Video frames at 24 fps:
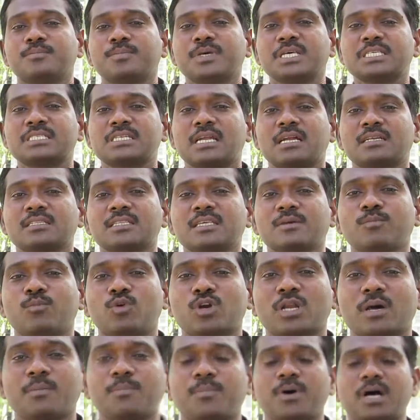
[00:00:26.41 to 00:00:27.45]
based on the
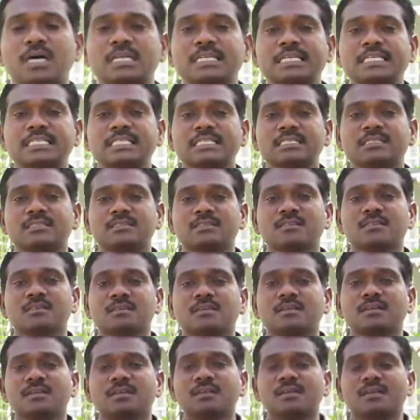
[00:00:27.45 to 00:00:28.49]
mode of pollinations,
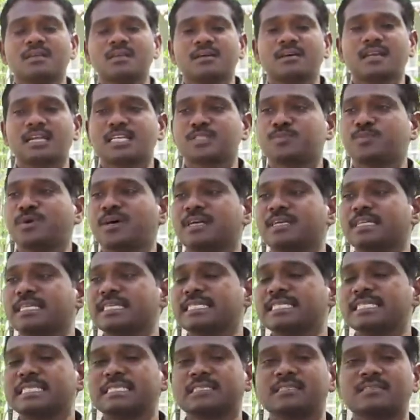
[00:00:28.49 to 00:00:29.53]
cross
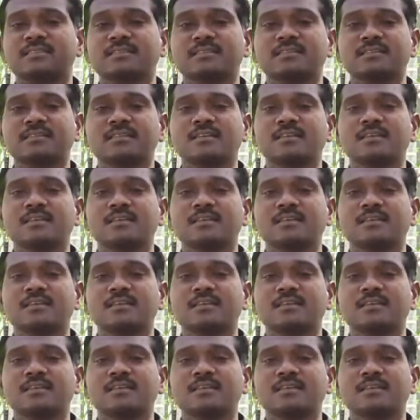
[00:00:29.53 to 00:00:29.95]
pollination,